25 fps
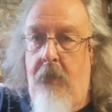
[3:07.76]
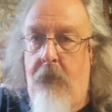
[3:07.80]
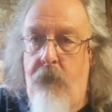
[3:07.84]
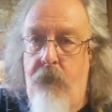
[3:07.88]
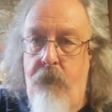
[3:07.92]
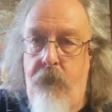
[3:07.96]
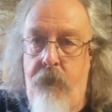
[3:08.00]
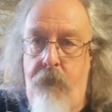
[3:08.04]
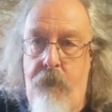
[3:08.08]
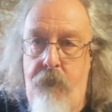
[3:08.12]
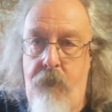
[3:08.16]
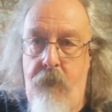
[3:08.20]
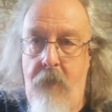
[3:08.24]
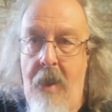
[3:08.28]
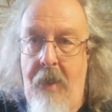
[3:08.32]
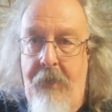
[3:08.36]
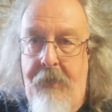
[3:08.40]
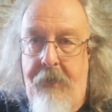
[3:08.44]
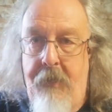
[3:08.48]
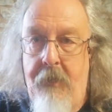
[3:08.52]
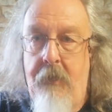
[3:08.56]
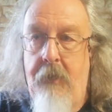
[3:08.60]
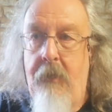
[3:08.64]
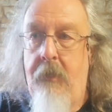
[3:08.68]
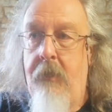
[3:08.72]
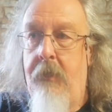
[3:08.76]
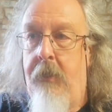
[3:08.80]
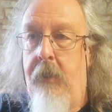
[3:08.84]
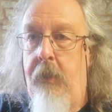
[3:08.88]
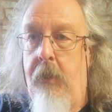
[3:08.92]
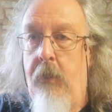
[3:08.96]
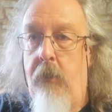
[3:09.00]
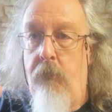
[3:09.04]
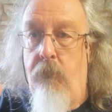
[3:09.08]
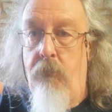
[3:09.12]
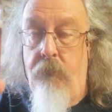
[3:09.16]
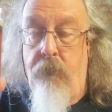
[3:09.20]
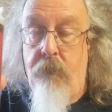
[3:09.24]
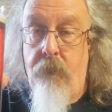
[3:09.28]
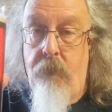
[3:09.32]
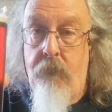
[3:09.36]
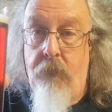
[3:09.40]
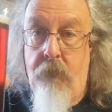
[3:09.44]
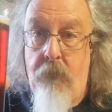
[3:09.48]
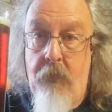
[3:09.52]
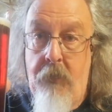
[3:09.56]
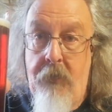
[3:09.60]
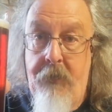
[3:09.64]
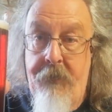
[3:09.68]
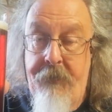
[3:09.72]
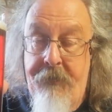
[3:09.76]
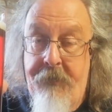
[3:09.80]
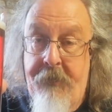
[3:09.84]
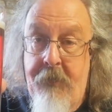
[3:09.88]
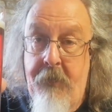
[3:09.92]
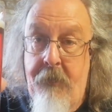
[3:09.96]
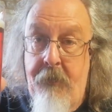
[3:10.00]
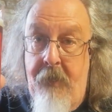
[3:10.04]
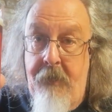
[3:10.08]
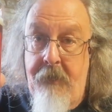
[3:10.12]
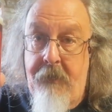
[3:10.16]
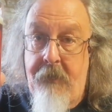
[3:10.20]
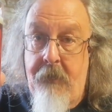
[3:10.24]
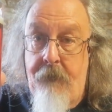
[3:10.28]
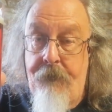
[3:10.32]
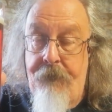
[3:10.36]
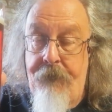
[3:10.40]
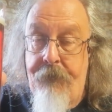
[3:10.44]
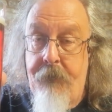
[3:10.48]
a red hue to it.